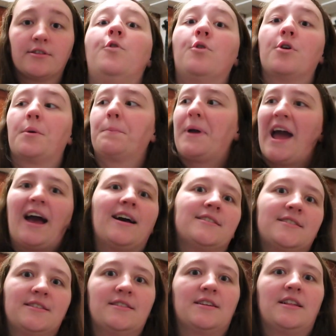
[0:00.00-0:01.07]
for
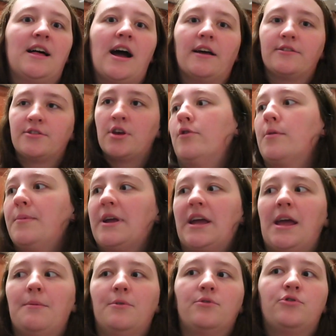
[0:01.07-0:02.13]
passing the class, for being
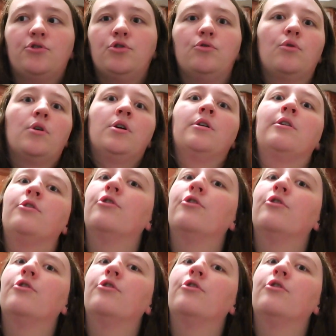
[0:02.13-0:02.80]
able to